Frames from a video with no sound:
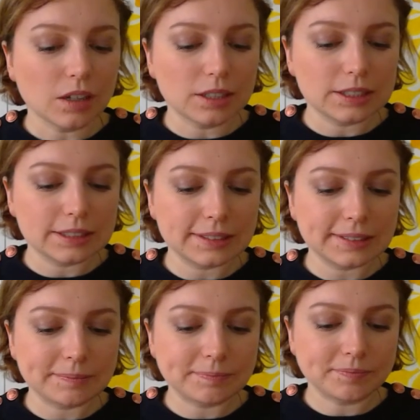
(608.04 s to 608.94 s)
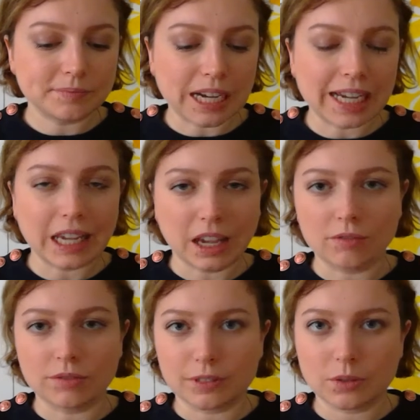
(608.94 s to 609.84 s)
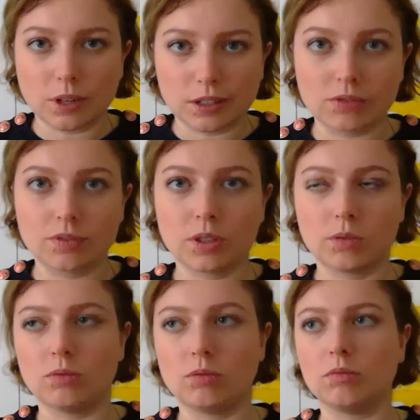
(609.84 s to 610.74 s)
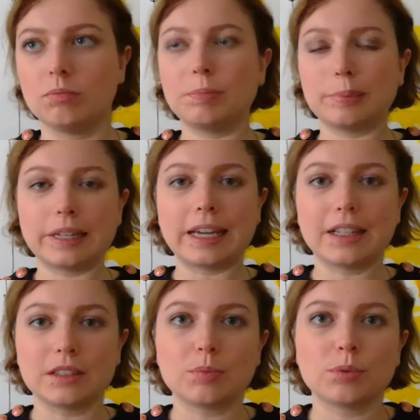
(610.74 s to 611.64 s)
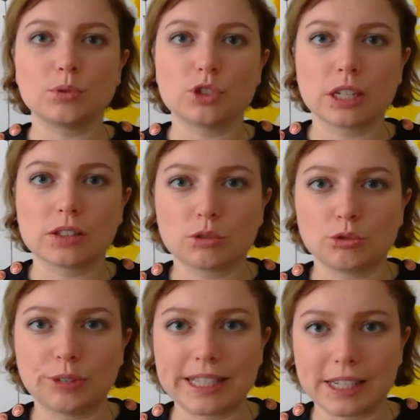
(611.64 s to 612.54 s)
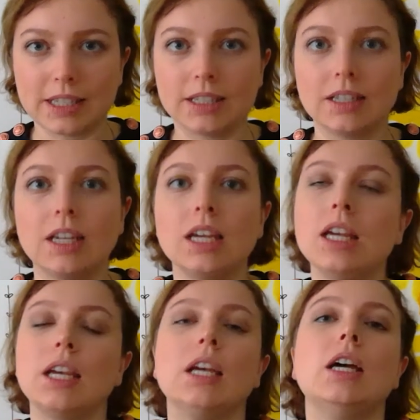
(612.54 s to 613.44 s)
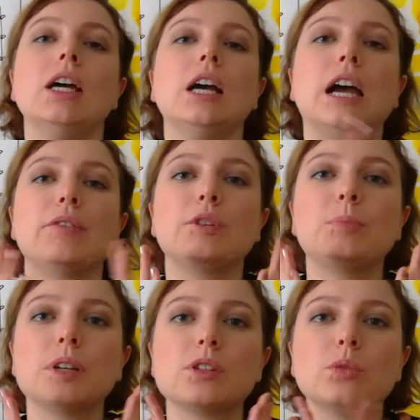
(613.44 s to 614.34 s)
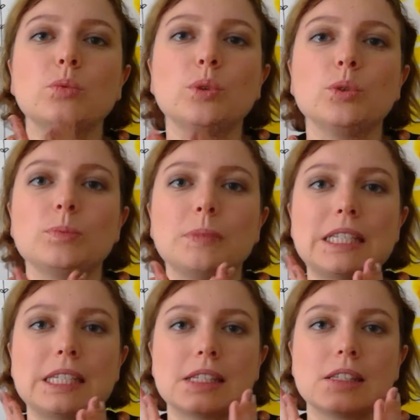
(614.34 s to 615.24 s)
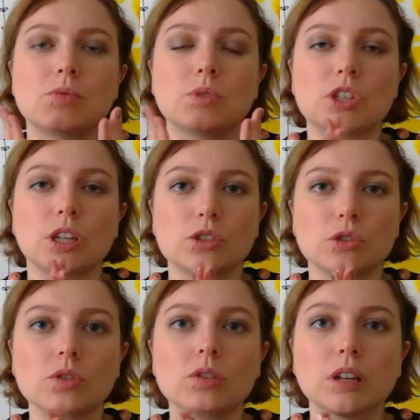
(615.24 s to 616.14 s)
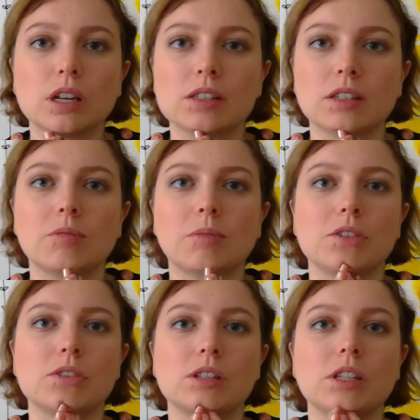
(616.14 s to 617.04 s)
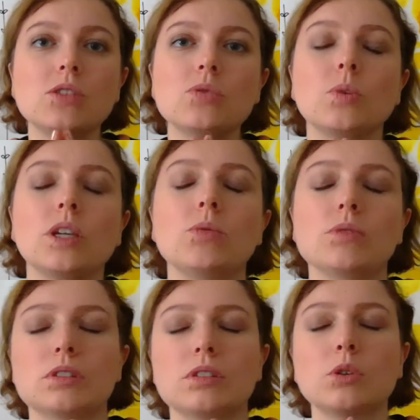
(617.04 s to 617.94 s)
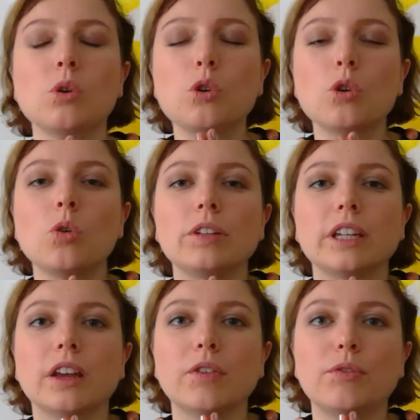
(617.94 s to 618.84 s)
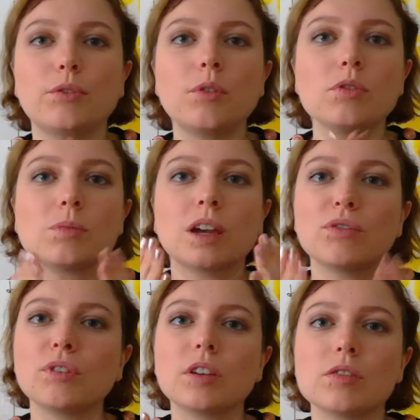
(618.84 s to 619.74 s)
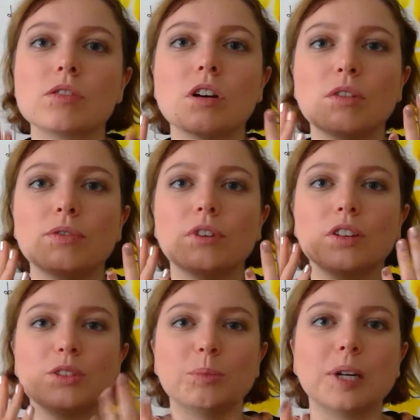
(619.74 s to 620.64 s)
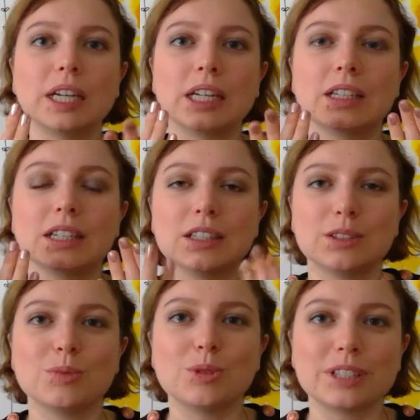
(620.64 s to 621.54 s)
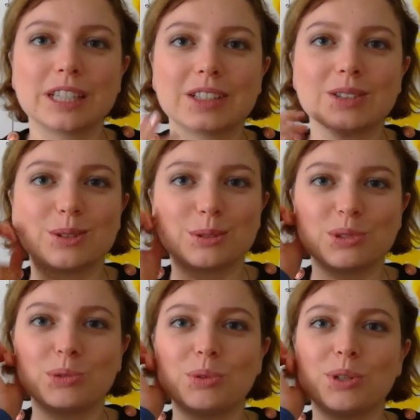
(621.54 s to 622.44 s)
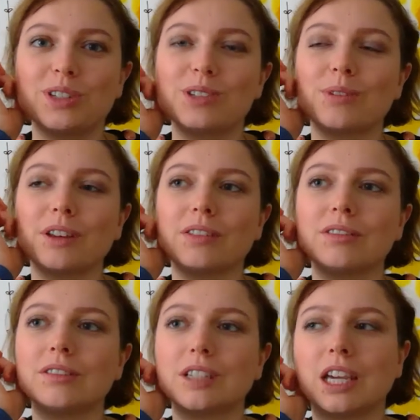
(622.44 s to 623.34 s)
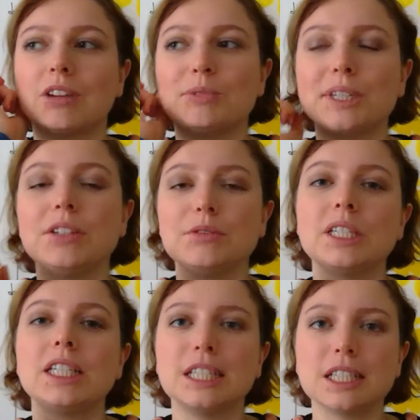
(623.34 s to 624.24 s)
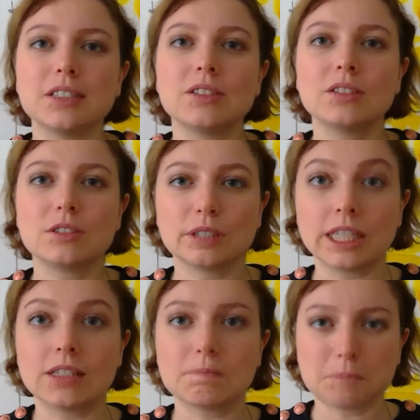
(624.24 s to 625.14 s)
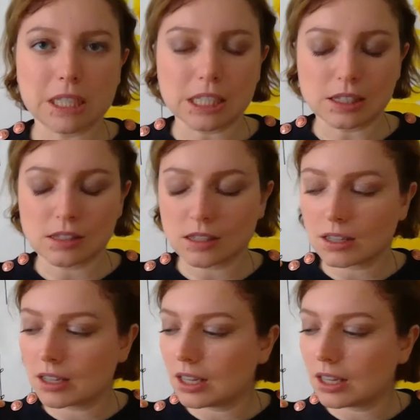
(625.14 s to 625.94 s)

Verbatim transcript: I have quite a few planned projects already. I have the Puzzlewood Mittens, which I showed you last time, because this week was so cold and I froze my fingers off on the bike in the morning to go to work. So I thought, okay, I really, really need to knit mittens.